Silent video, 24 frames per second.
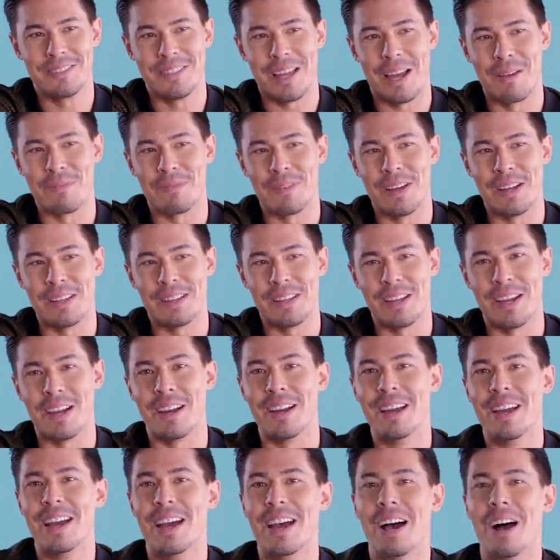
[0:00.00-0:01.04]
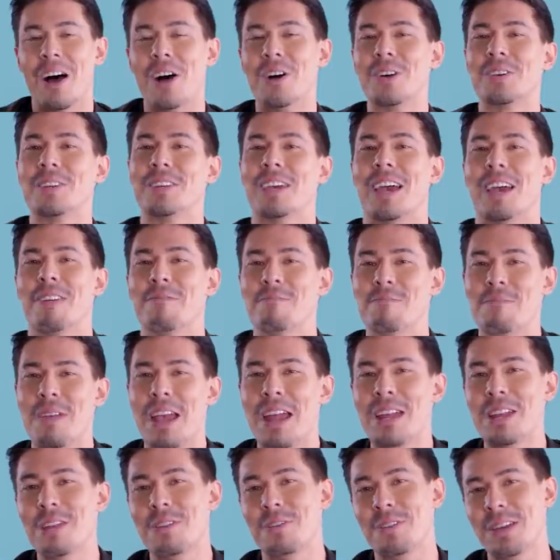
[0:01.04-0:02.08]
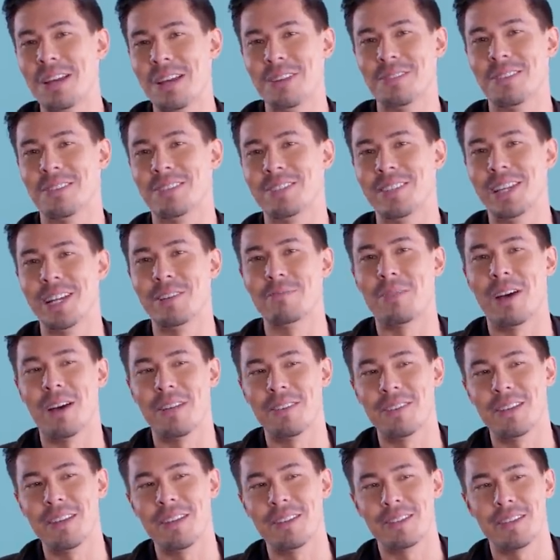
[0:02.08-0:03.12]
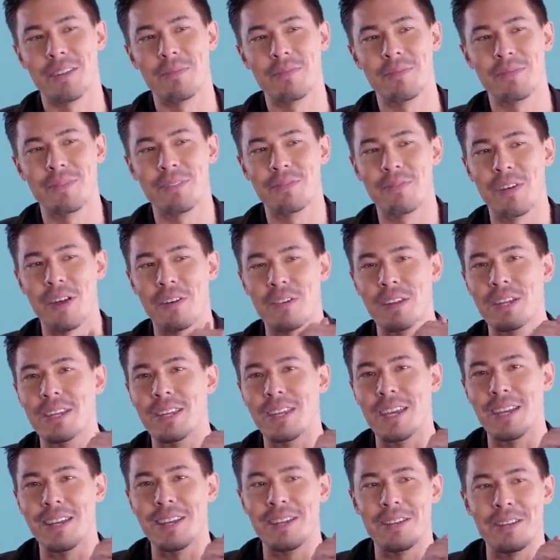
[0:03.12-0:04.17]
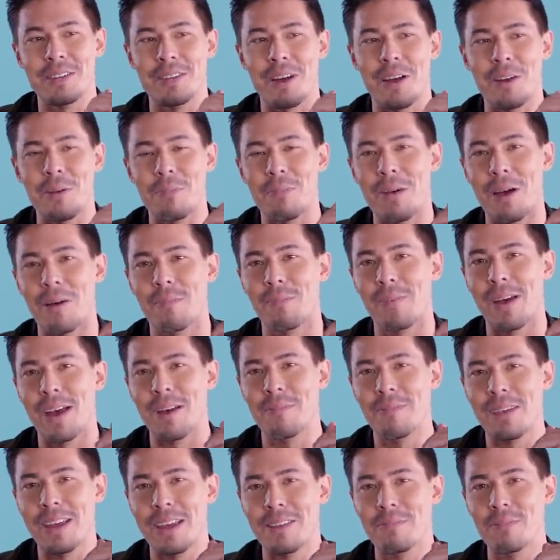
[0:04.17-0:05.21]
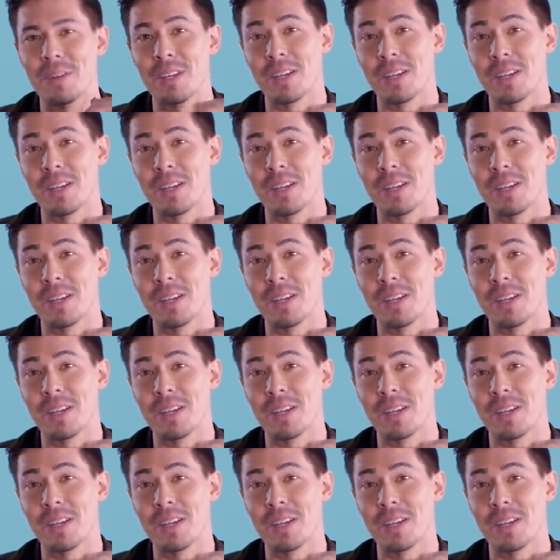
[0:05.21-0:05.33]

Stop right there. Okay, many things to say about this. I'm very giddy to talk about Batman